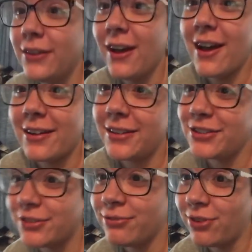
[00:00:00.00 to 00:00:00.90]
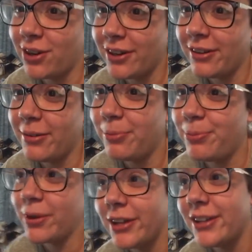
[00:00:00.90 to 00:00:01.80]
thought Addie just farted,
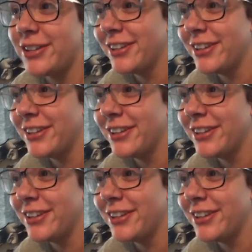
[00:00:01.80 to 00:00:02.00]
but